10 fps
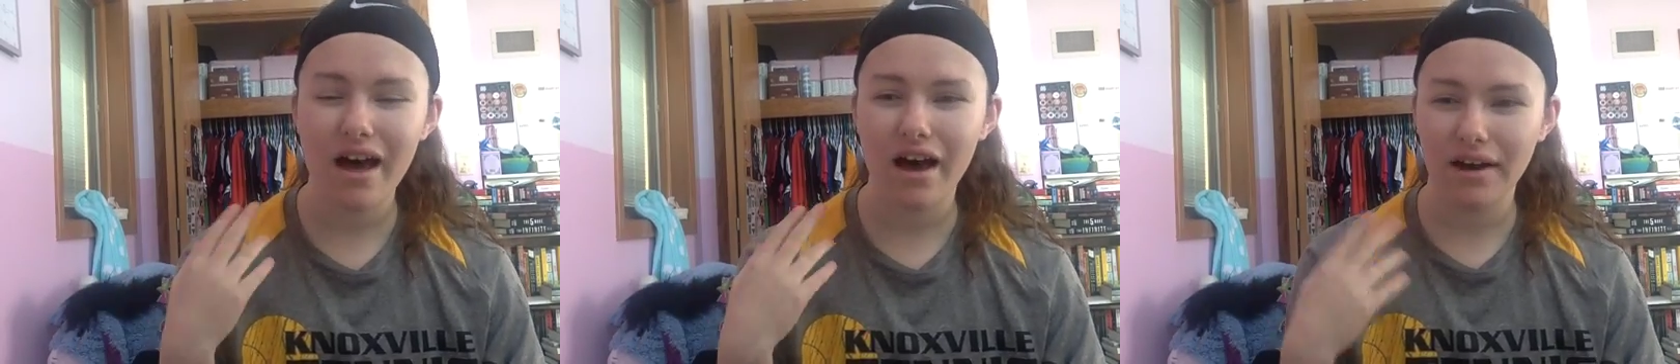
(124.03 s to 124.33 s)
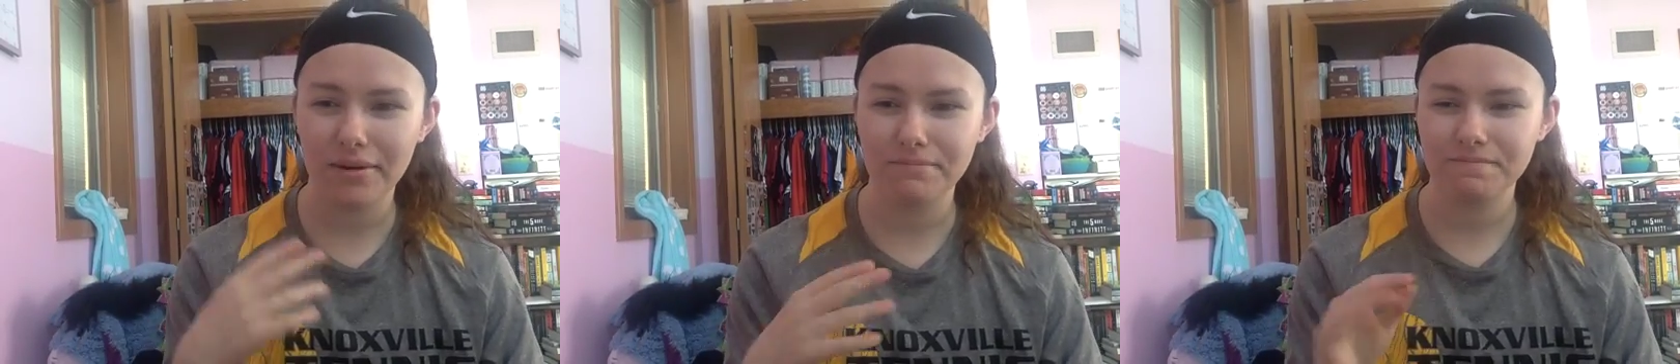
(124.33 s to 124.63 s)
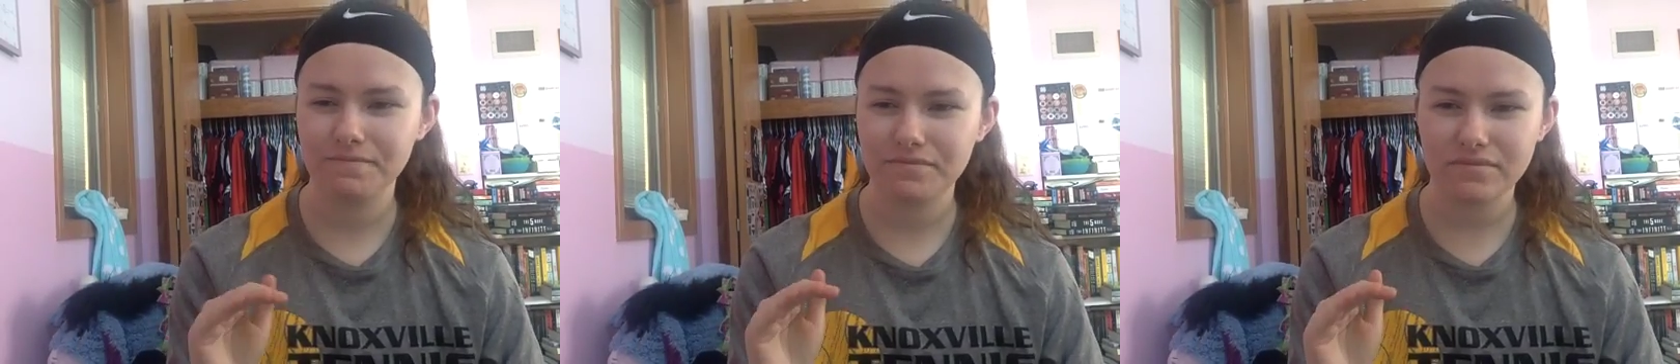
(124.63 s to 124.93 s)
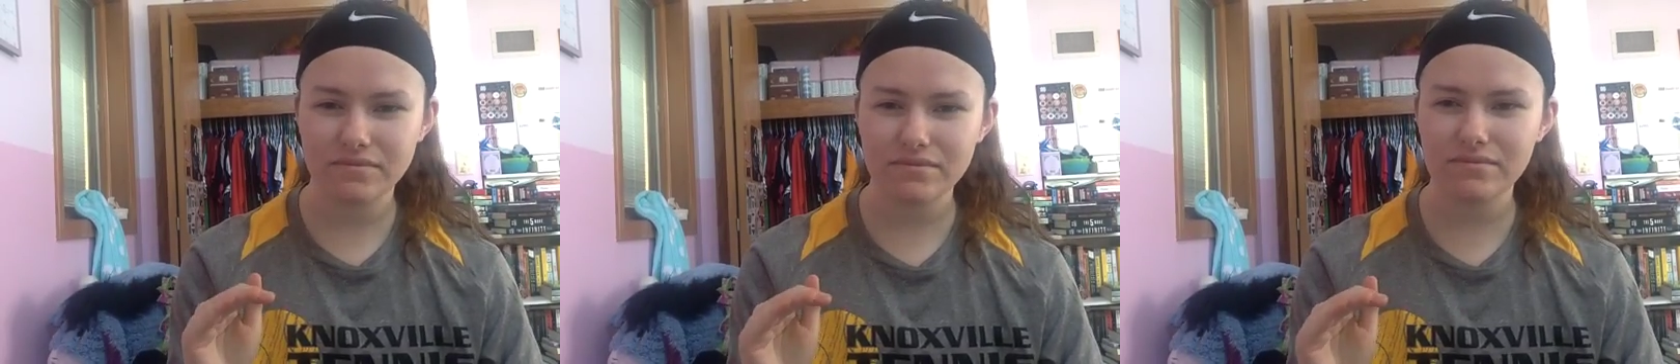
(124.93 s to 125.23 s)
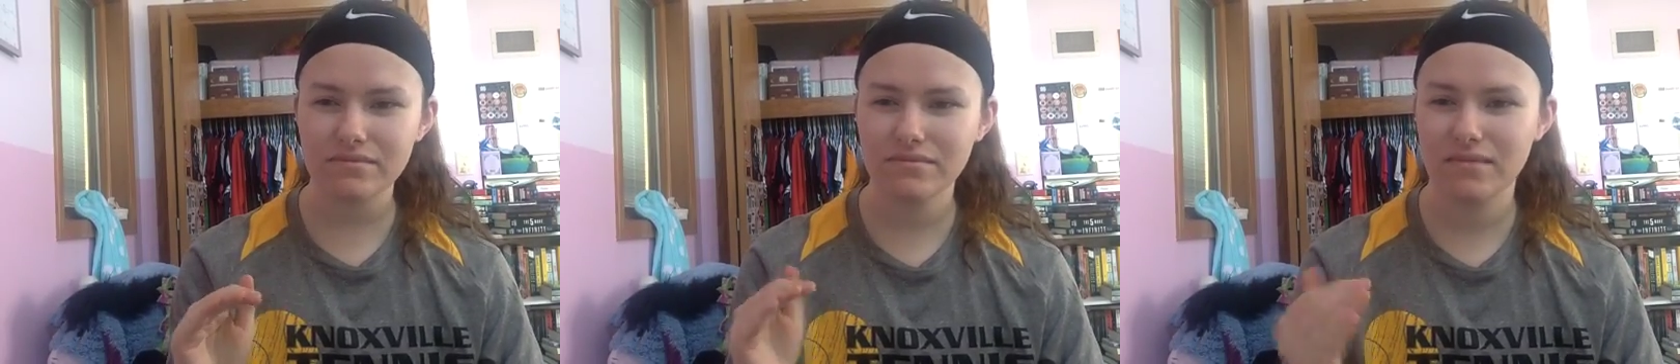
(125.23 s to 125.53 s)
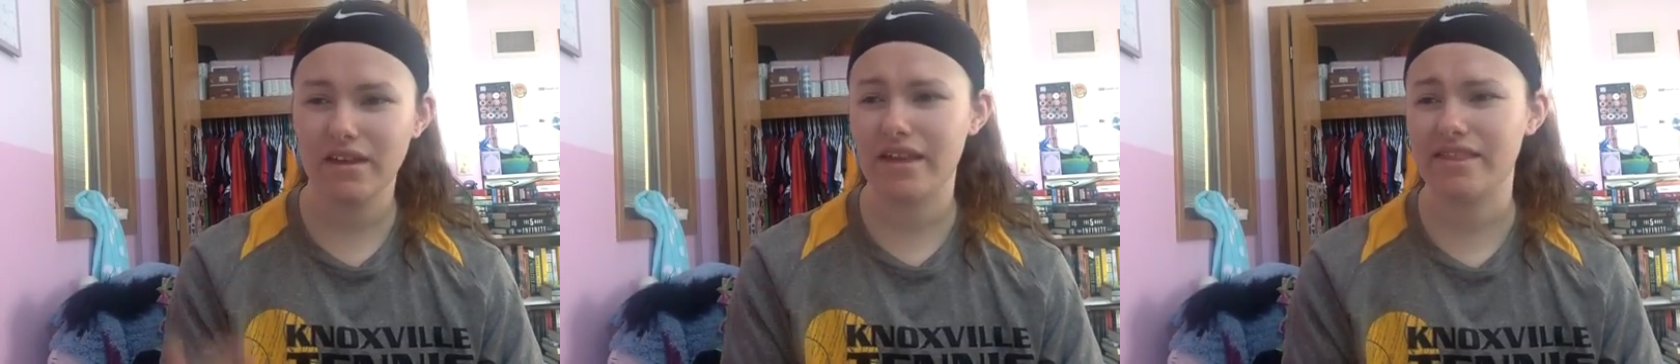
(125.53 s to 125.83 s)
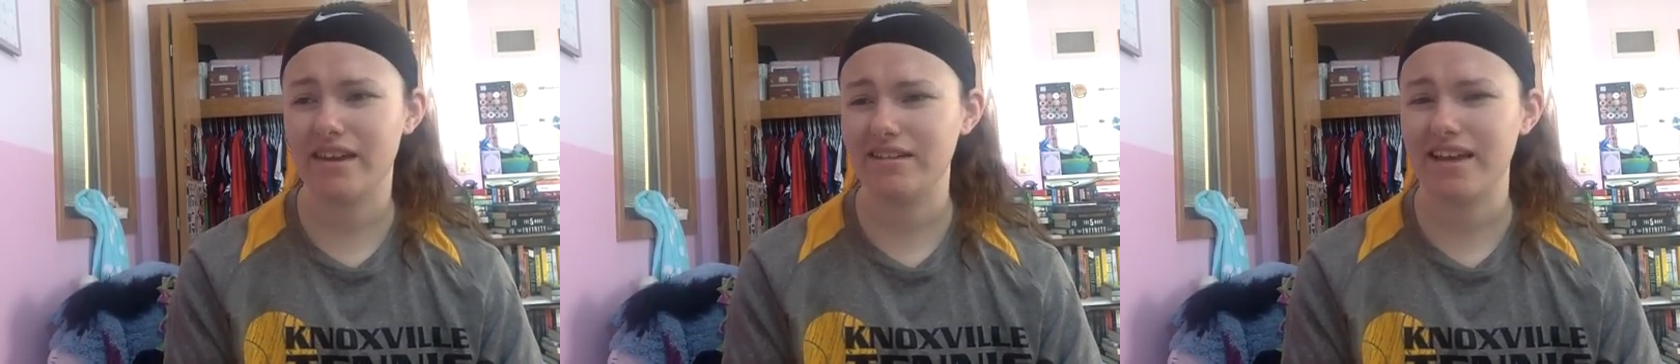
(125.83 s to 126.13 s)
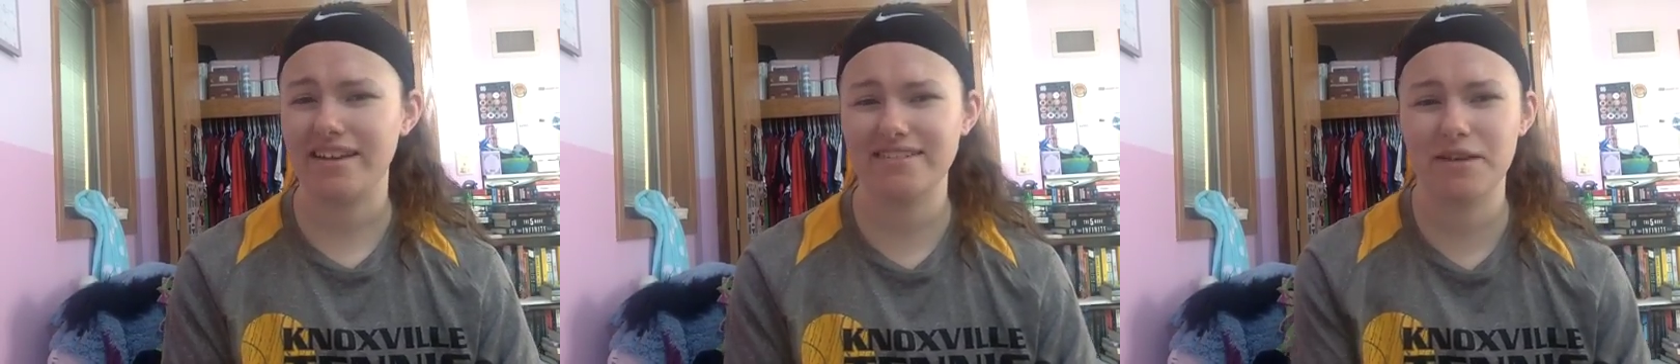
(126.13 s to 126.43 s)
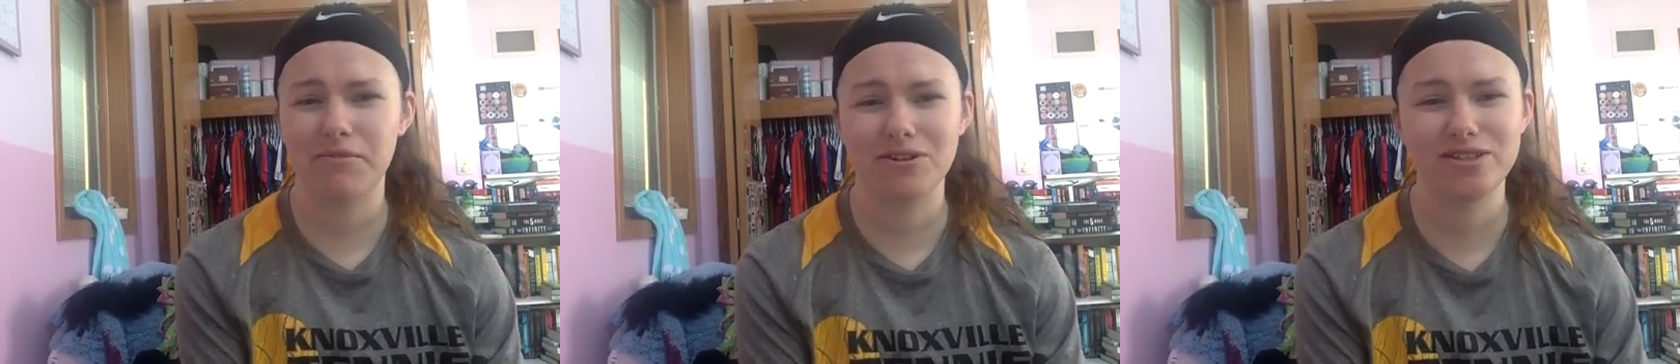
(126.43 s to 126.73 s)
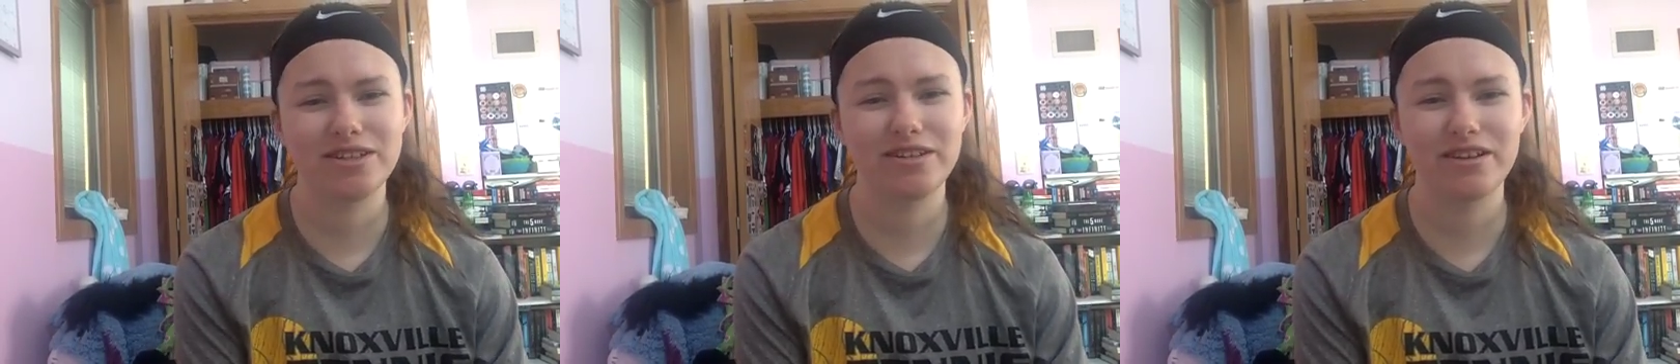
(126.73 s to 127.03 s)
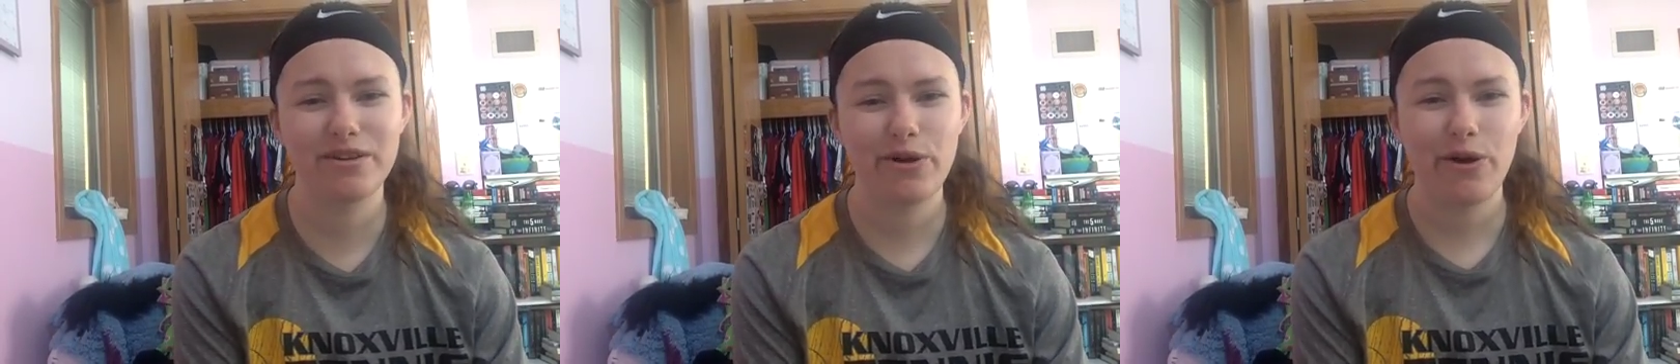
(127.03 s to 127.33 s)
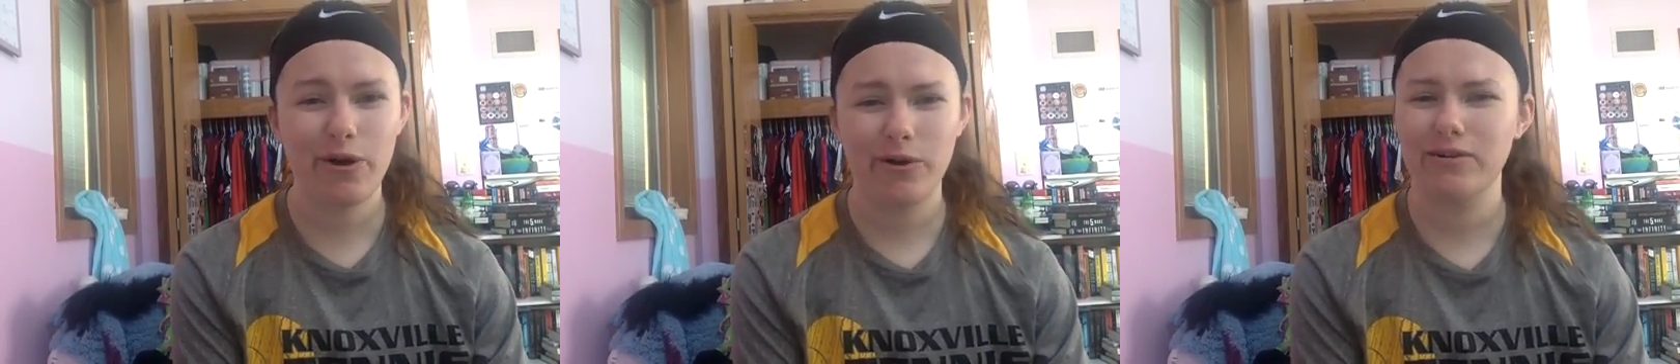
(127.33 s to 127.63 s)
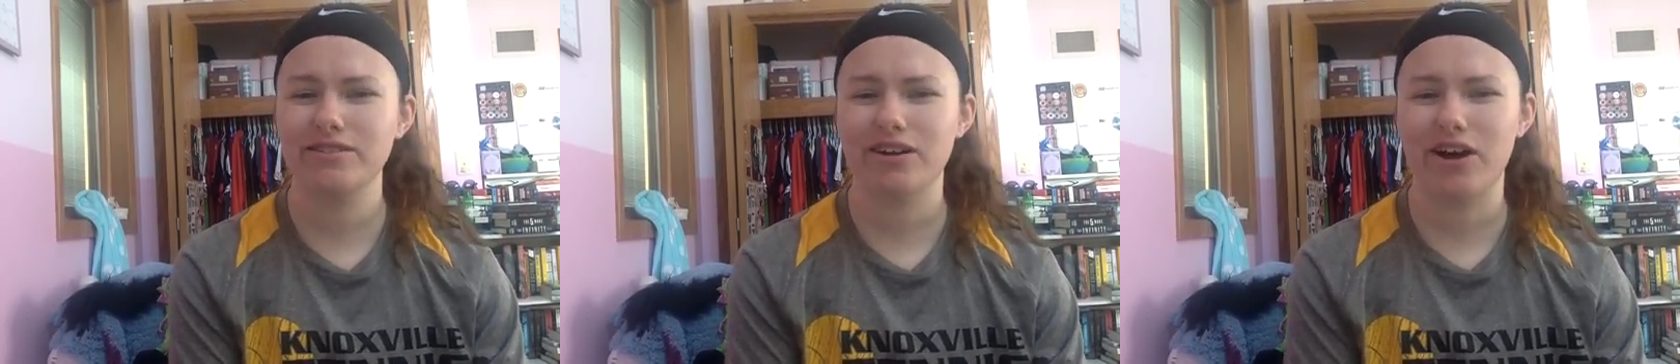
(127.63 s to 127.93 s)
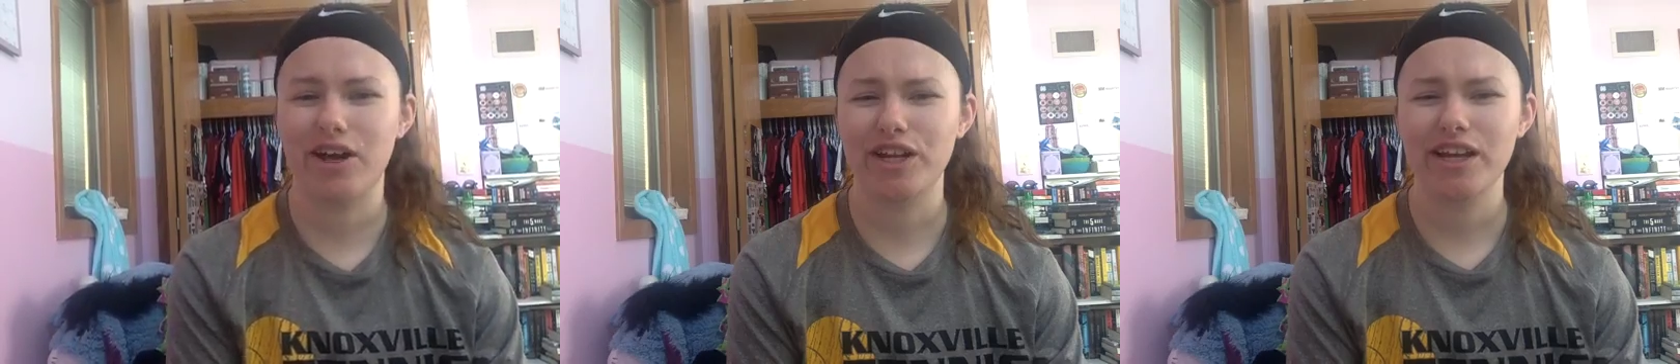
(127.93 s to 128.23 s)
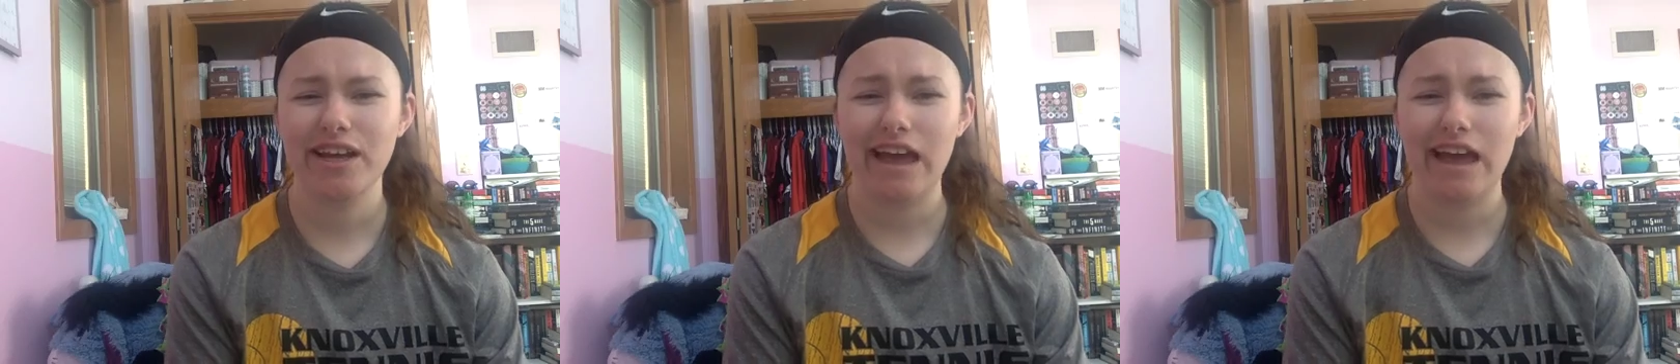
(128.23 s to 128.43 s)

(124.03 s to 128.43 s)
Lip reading: And then the essay portion was on